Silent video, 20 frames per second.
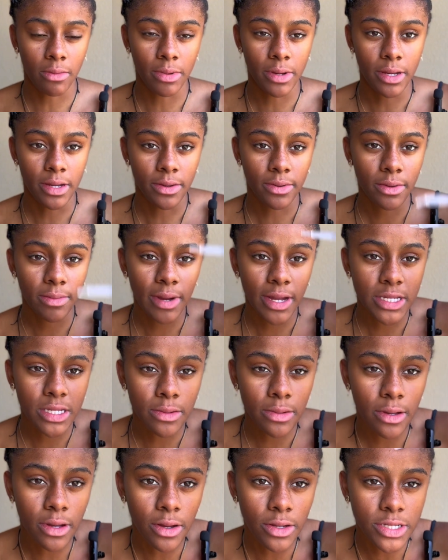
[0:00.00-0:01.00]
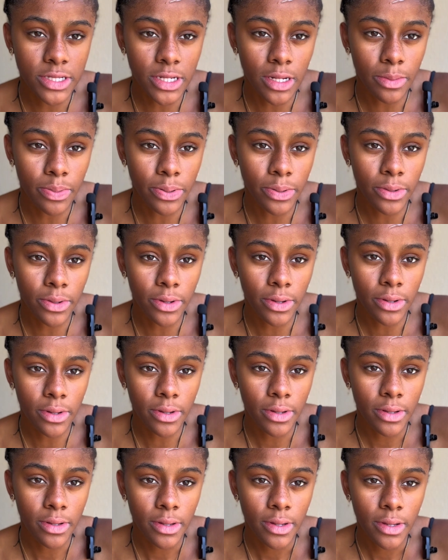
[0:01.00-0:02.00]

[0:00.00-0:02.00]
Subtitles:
but we're about to go to the pool.